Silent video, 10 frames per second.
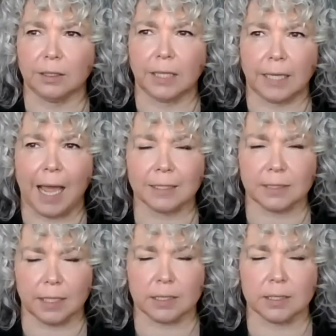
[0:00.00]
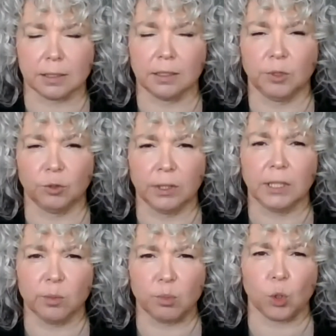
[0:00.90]
like access is going to be
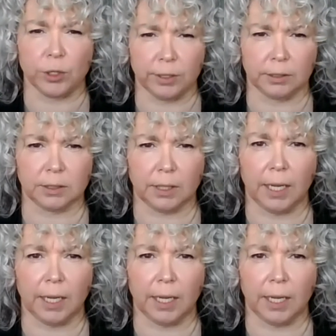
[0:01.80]
really important.